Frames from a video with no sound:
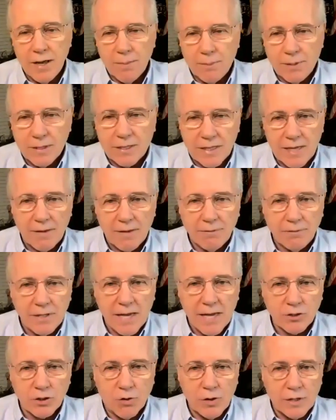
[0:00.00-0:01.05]
But the FDA
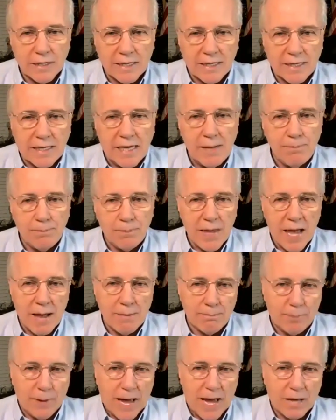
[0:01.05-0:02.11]
is going to keep
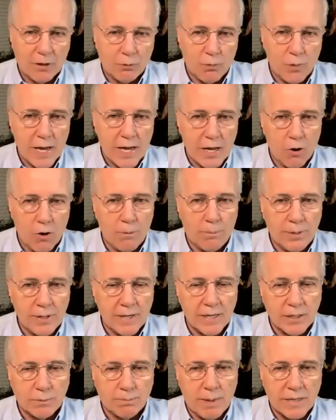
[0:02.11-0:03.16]
that pathway open
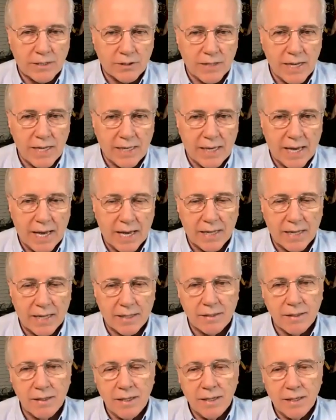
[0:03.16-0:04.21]
as best they
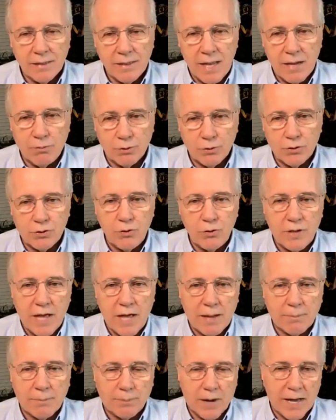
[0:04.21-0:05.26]
can. They will do
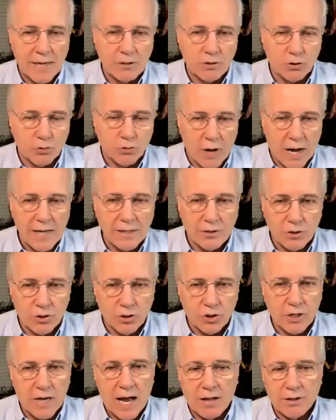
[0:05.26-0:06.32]
that by trying to
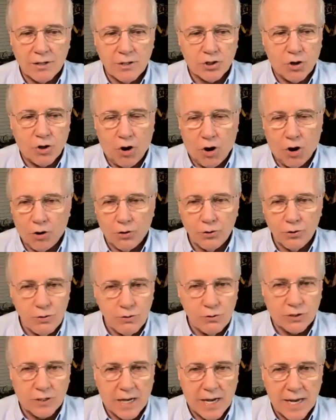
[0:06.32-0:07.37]
challenge all new
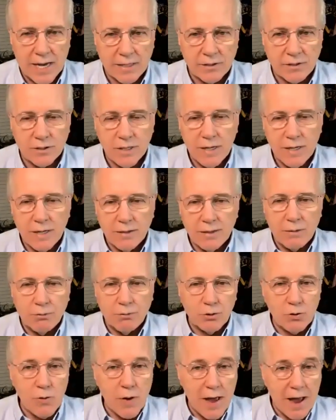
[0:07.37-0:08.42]
science. They will
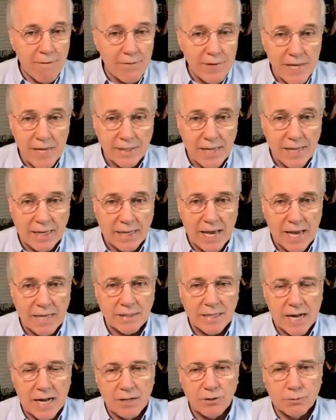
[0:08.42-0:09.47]
do everything they can
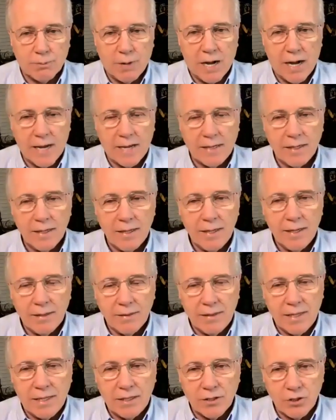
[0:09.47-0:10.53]
to undermine
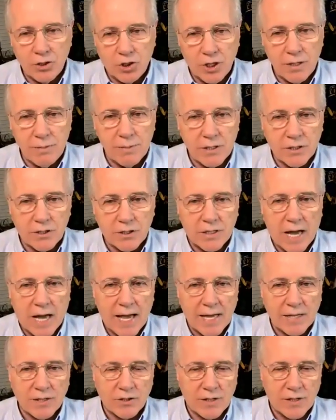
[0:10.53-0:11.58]
the legitimate
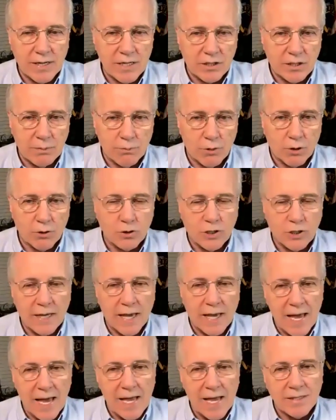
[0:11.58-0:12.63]
science that is emerging
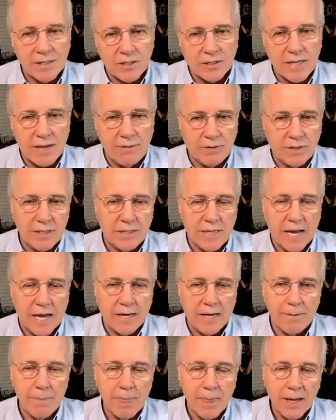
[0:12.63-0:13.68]
and the safety
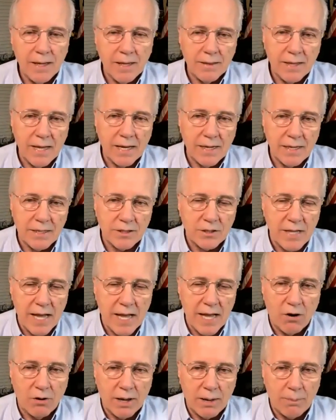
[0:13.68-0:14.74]
data that is
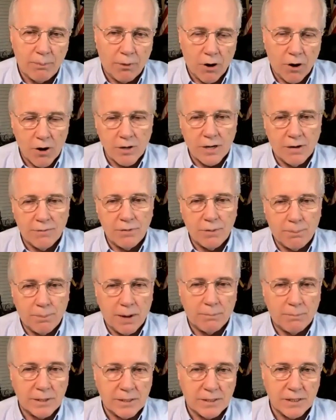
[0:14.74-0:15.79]
now a part of the
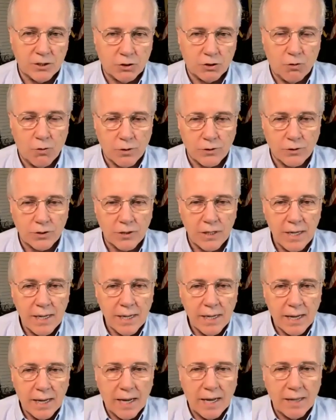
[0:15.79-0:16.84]
public discourse
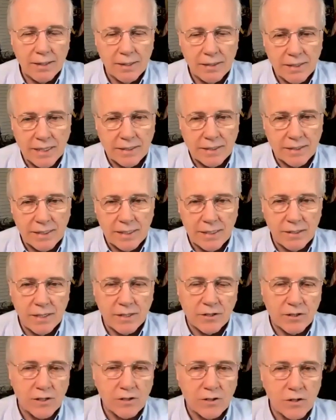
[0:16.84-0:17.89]
uh, that the
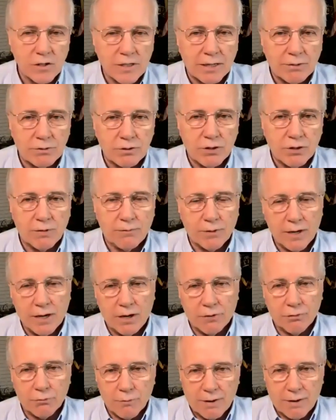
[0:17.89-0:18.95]
Assistant Secretary for
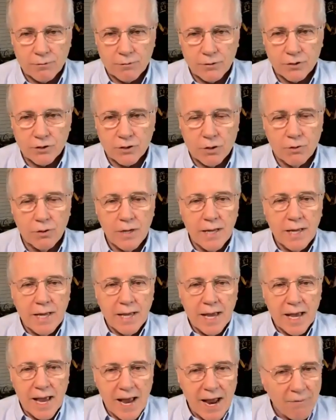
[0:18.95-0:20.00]
Health referenced. So,
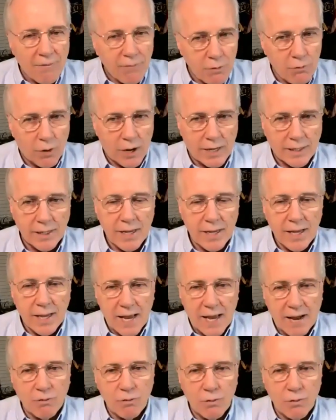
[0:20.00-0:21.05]
everyone,
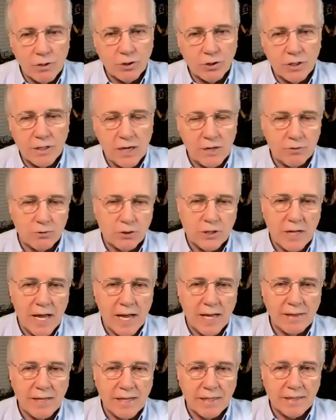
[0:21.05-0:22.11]
everyone should
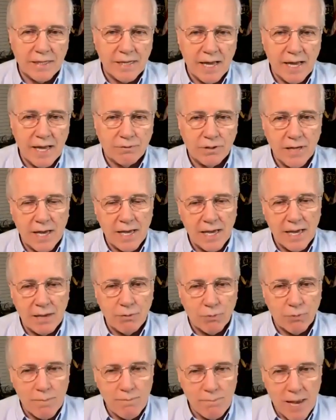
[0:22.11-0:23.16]
understand that the FDA
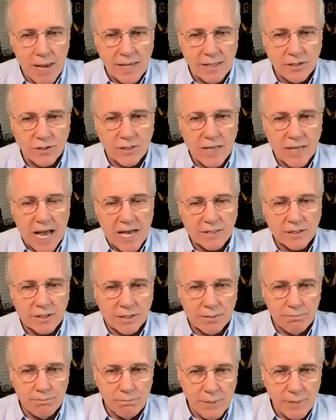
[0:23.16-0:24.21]
remains as
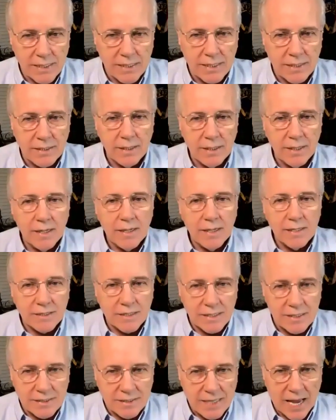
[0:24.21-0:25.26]
committed
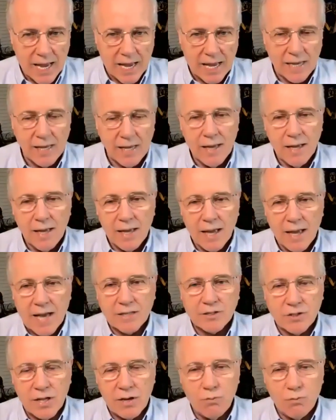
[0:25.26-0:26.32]
today
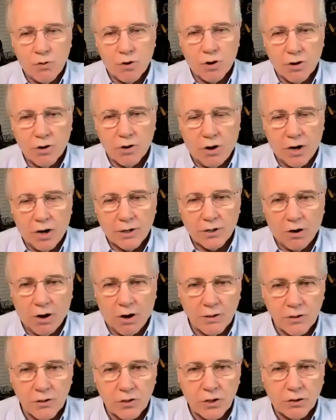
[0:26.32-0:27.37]
as they were on
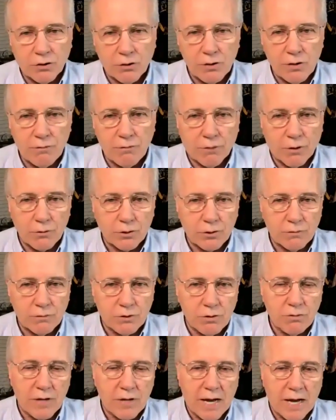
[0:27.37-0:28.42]
August the 31st of
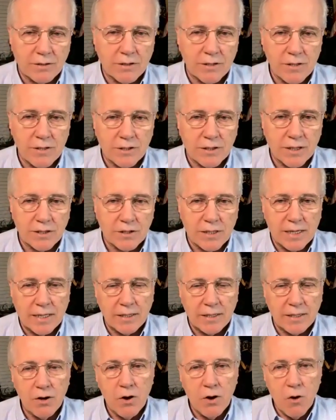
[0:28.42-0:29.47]

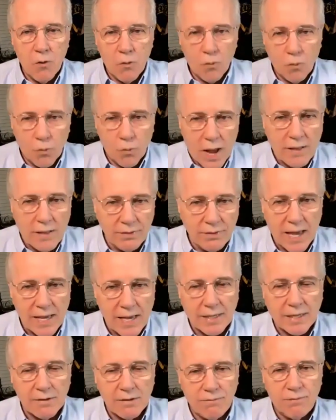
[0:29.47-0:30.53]
2016 when they
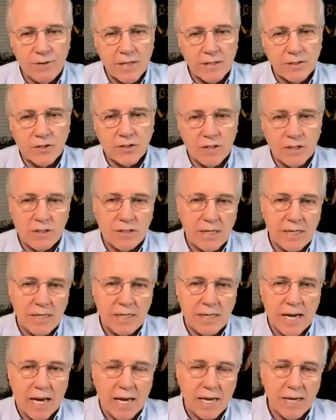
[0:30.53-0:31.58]
convinced the
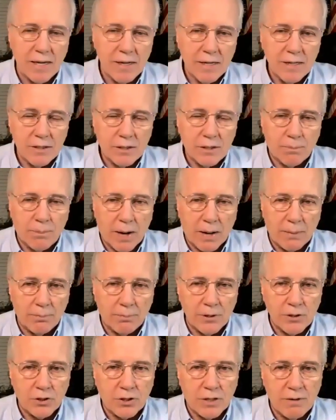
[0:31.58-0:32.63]
DEA to
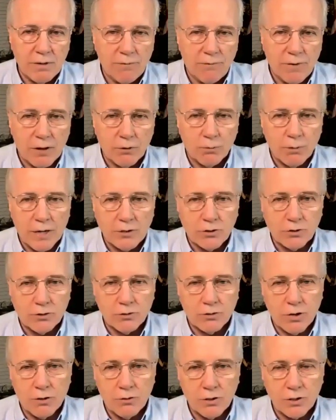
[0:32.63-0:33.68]
publish the Federal Register
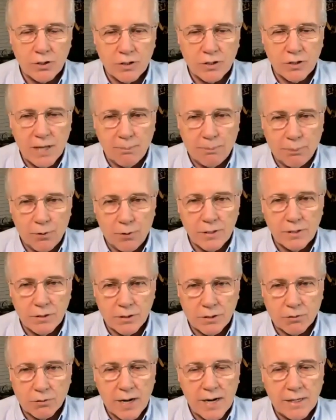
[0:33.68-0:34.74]
notice that put
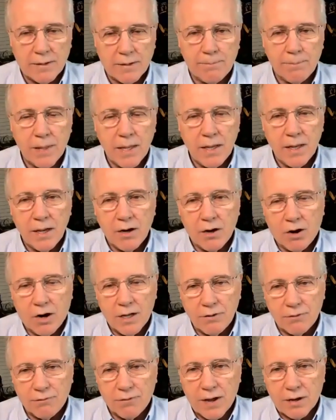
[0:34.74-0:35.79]
kratom
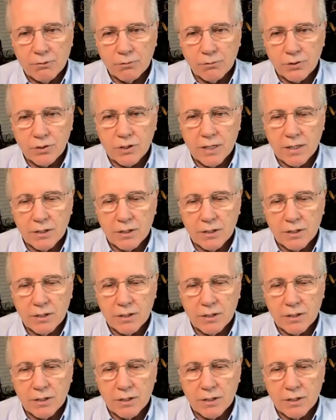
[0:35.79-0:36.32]
on the federal uh,